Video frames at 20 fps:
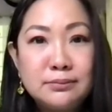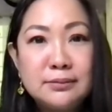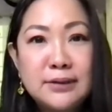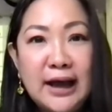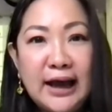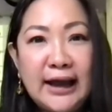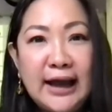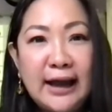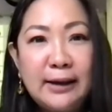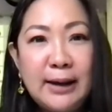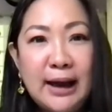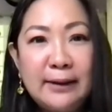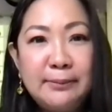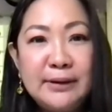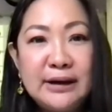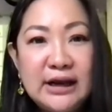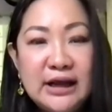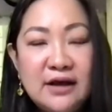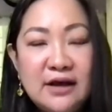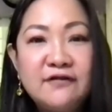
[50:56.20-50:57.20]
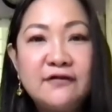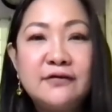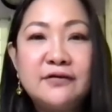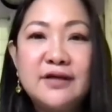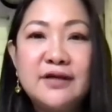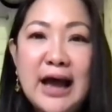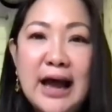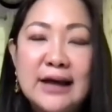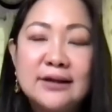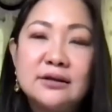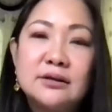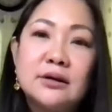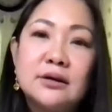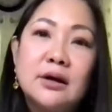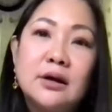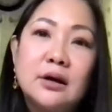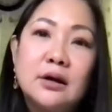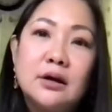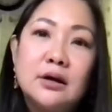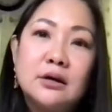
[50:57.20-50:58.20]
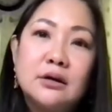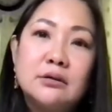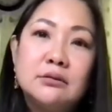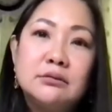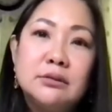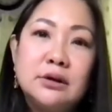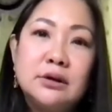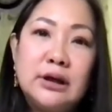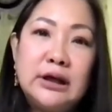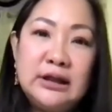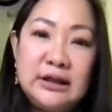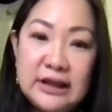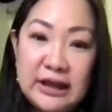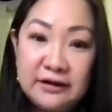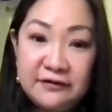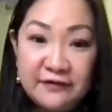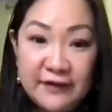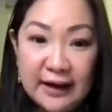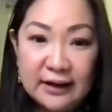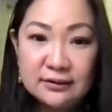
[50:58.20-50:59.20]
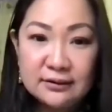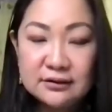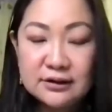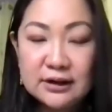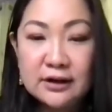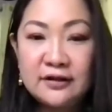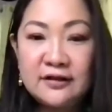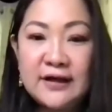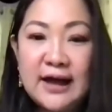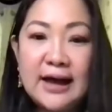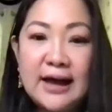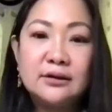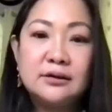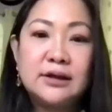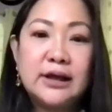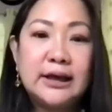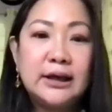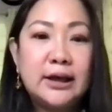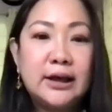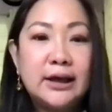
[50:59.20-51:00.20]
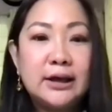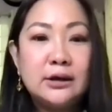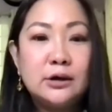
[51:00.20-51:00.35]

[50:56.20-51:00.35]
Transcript: I believe that in the event that I